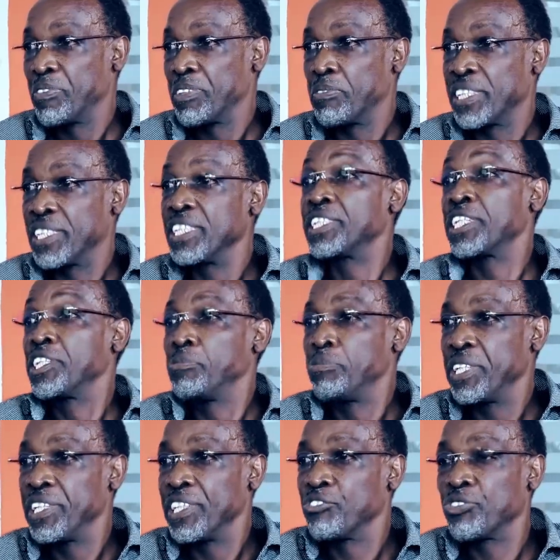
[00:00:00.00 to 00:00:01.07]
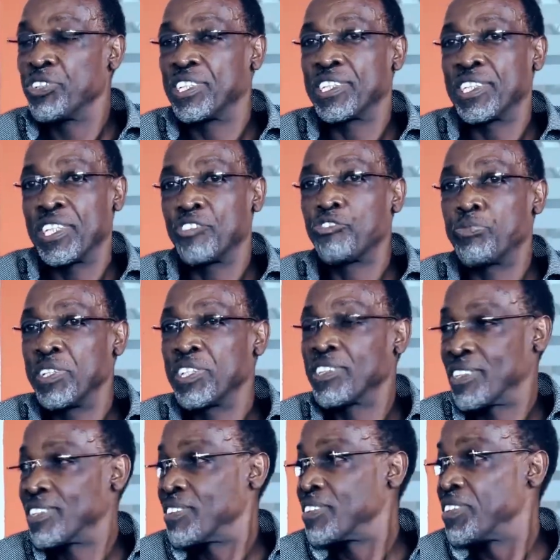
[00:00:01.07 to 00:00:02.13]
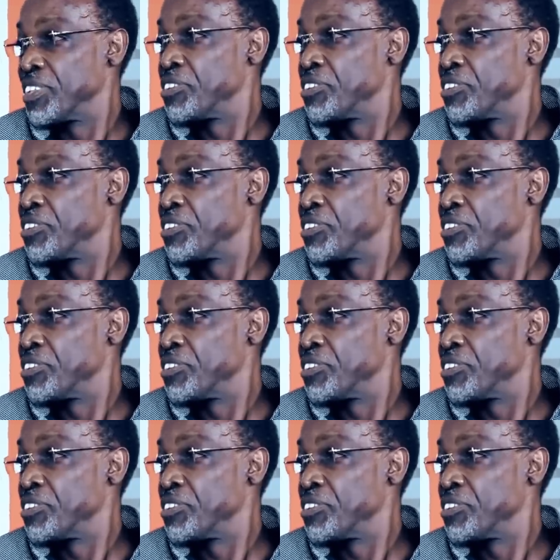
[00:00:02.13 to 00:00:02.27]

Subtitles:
but interdependence, which speaks